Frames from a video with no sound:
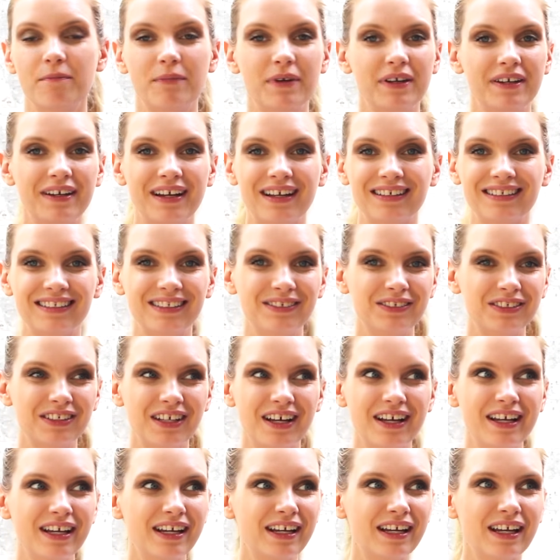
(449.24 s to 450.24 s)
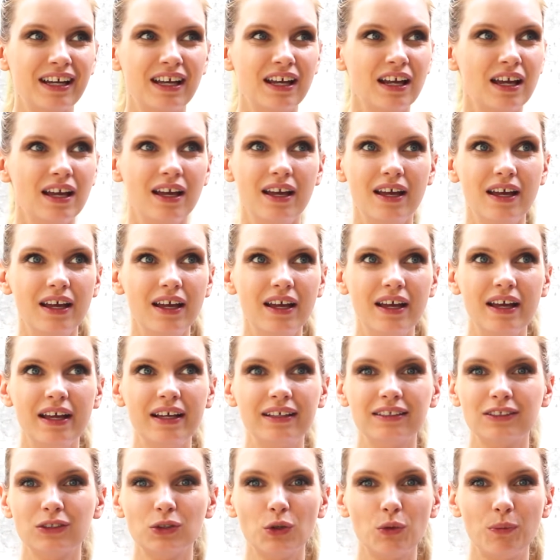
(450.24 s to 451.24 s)
But Natalie was like,
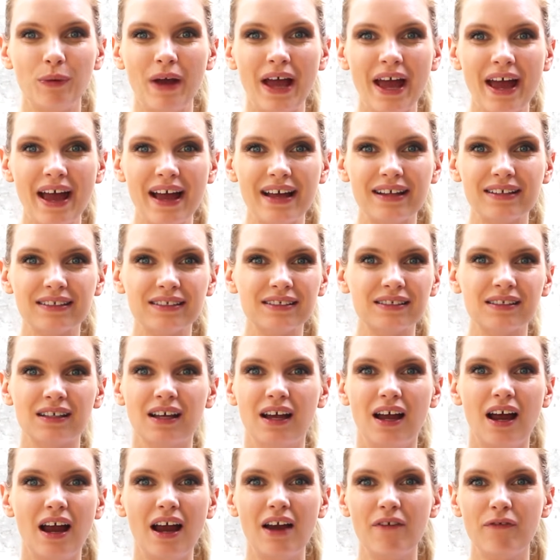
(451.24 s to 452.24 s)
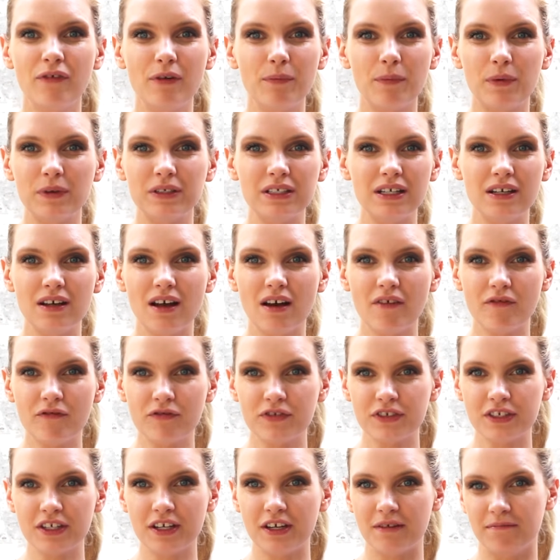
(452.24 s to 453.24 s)
it's your pets. Everybody
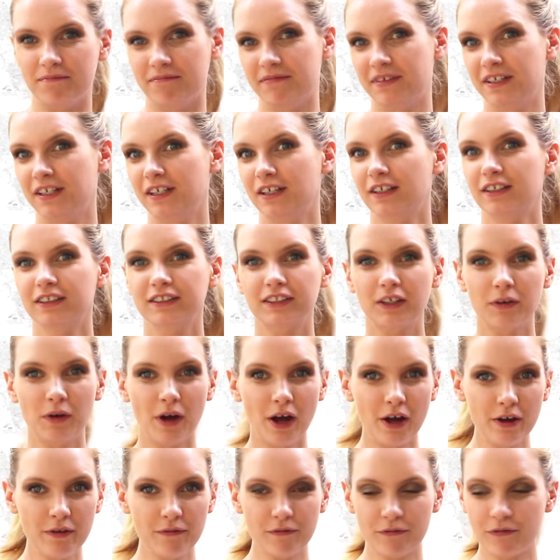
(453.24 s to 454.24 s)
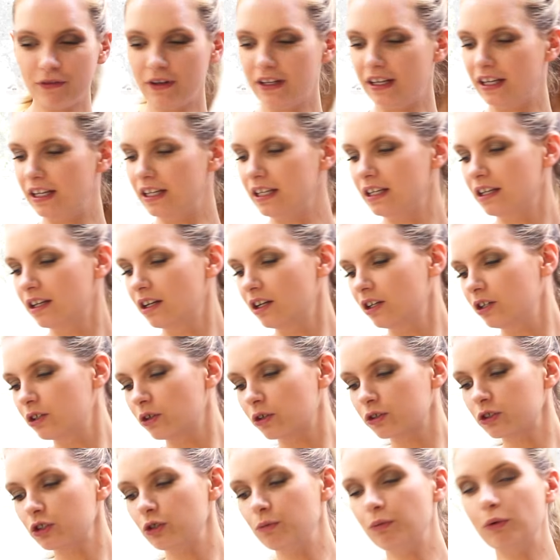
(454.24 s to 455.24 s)
loves them. So hopefully
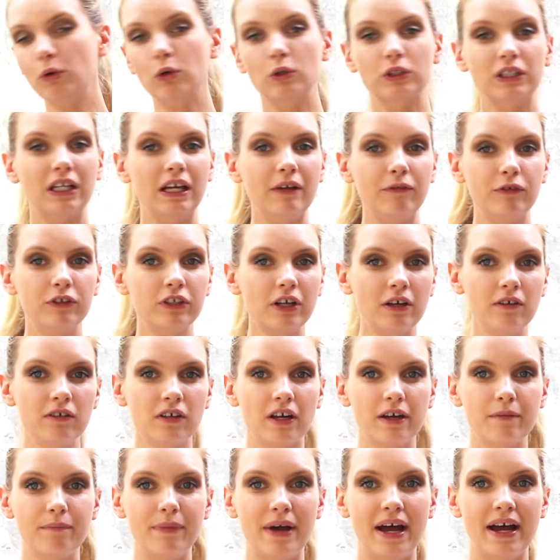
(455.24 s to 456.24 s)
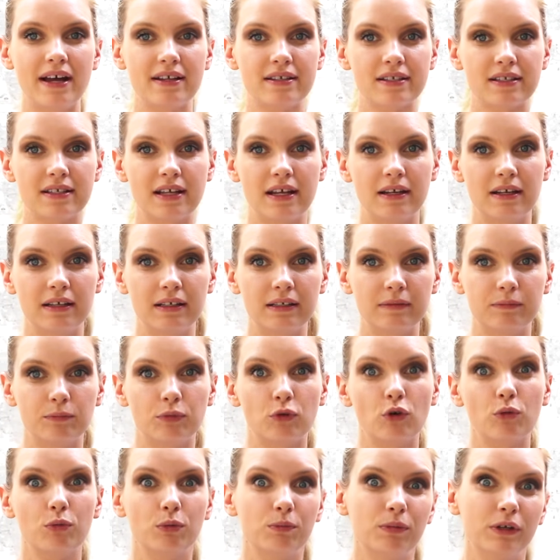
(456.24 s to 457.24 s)
you're not too bored. If you don't like pets, then
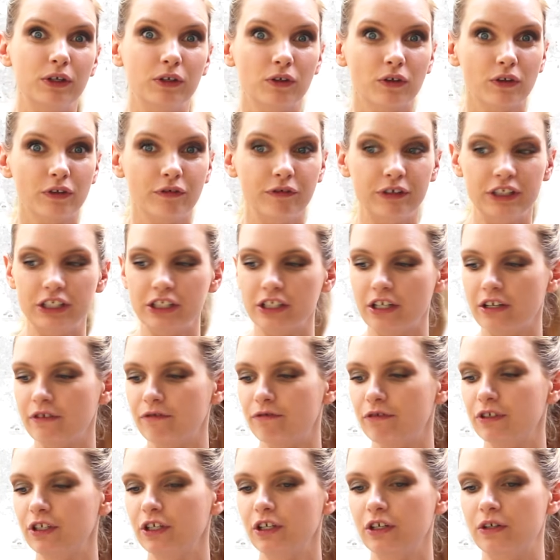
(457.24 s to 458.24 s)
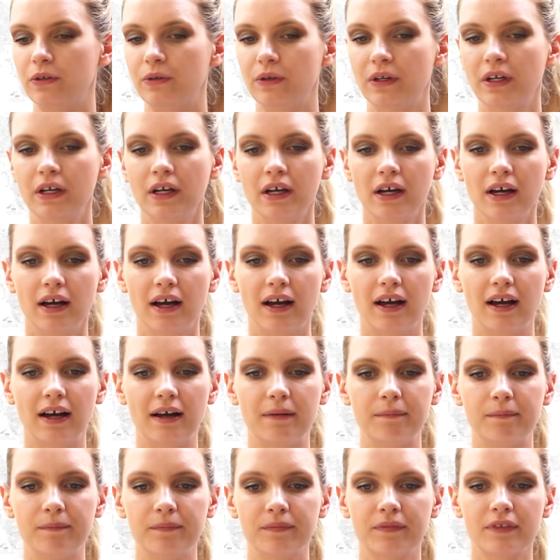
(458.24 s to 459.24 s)
probably not the video for you.
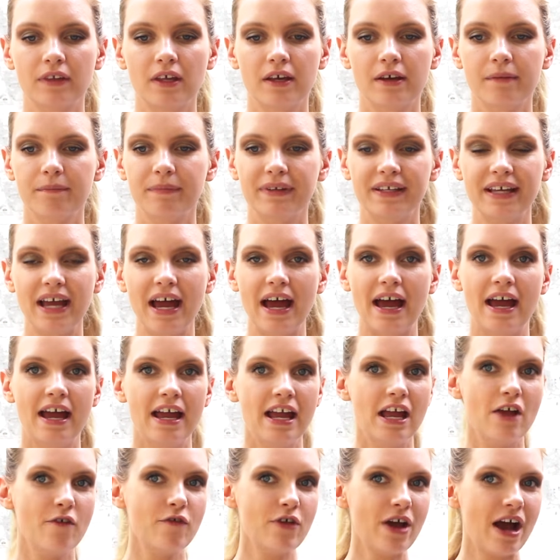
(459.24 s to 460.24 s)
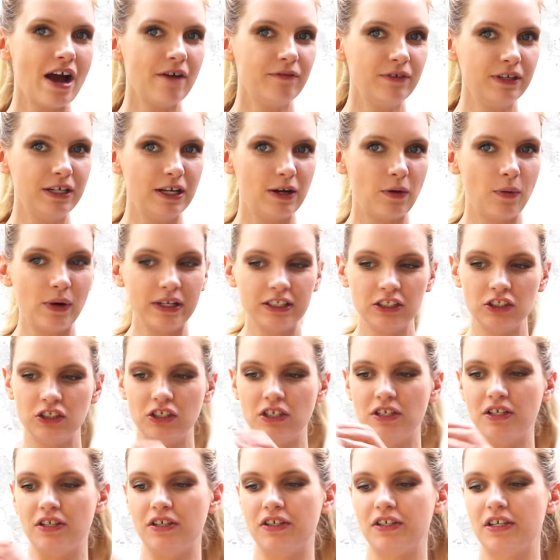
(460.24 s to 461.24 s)
Um, but yeah, if you have any
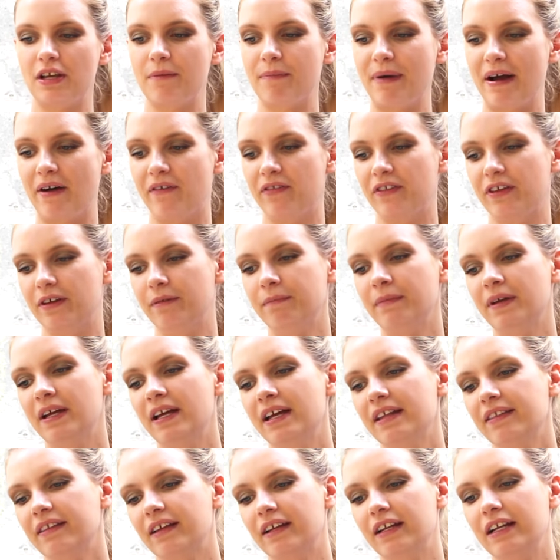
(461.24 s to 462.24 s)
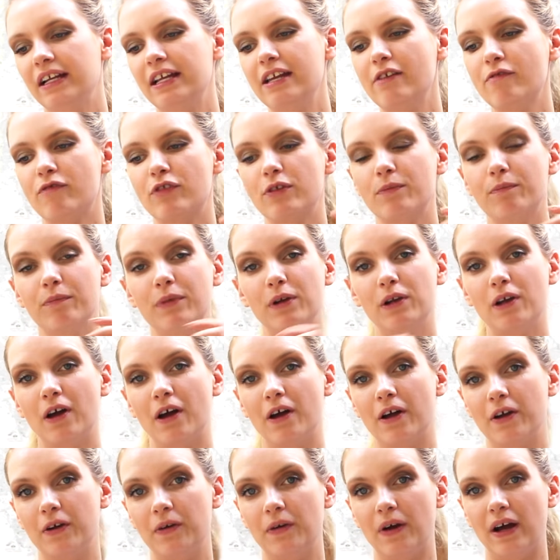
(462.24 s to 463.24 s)
questions about them, then leave them
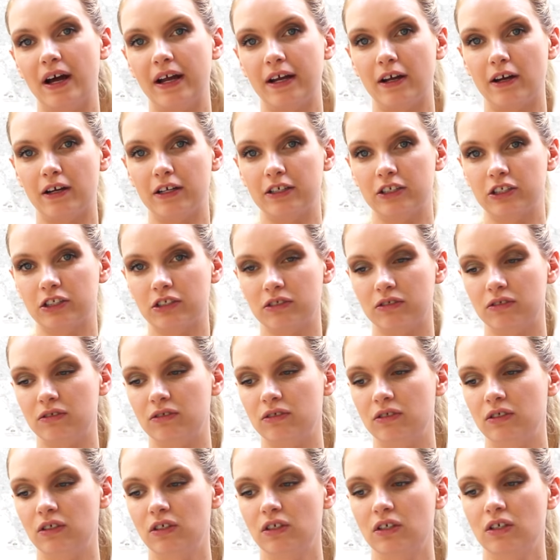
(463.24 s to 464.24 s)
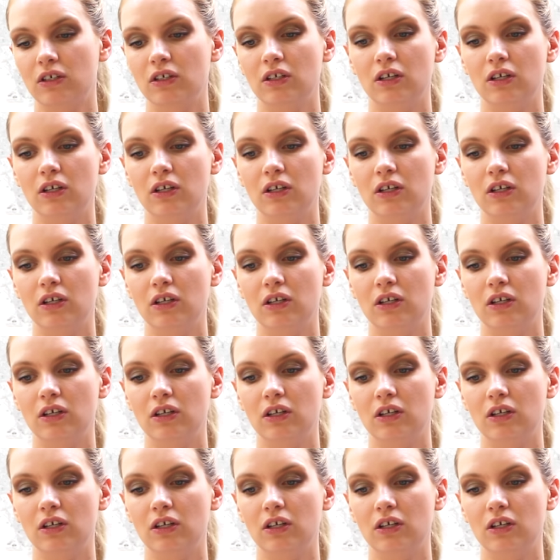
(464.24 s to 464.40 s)
below and I shall